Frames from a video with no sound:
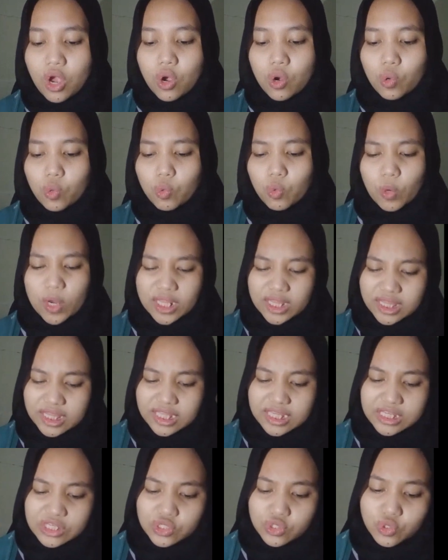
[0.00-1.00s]
What
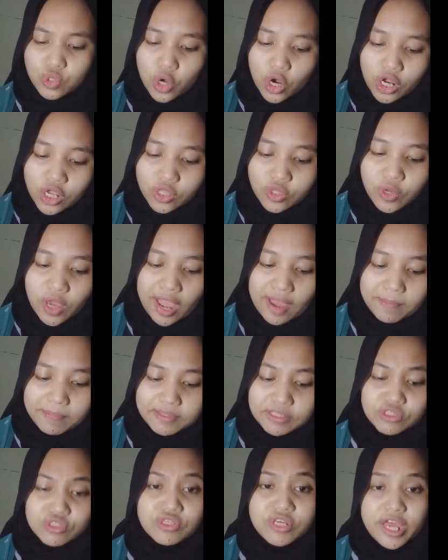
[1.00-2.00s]
is going to happen
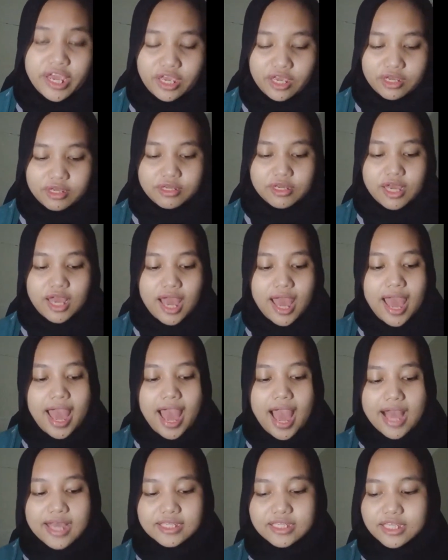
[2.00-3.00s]
today?
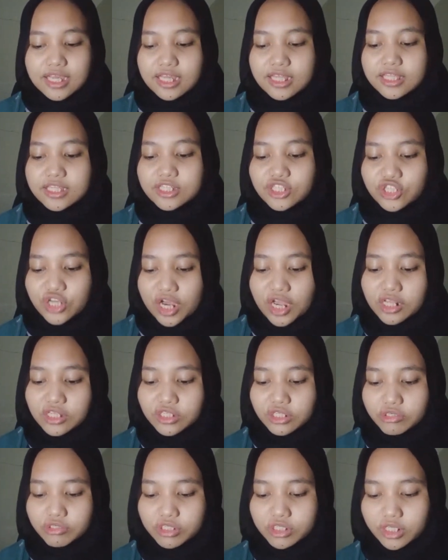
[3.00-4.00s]
Asking the giant
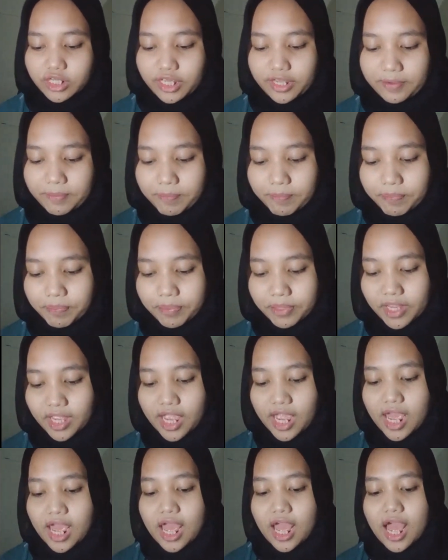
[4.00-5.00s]
seriously.
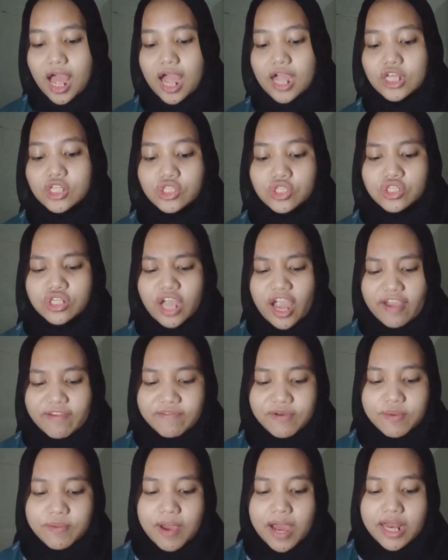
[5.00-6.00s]
I thought
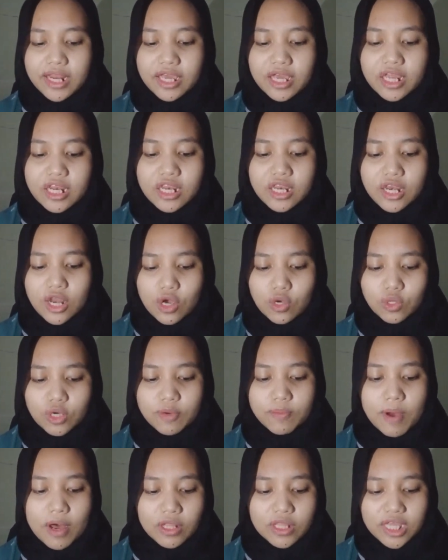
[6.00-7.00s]
everybody knew
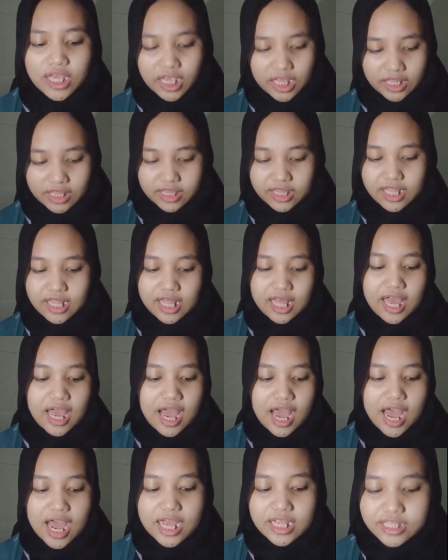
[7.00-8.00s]
about it,
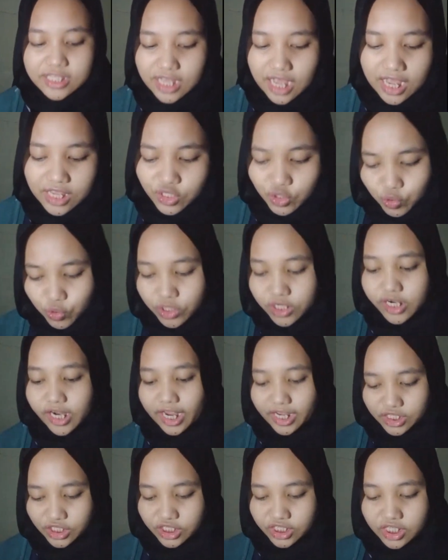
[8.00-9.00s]
and answered
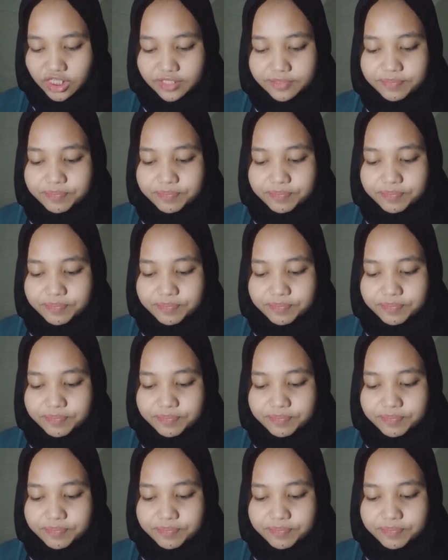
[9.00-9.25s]
Kancil.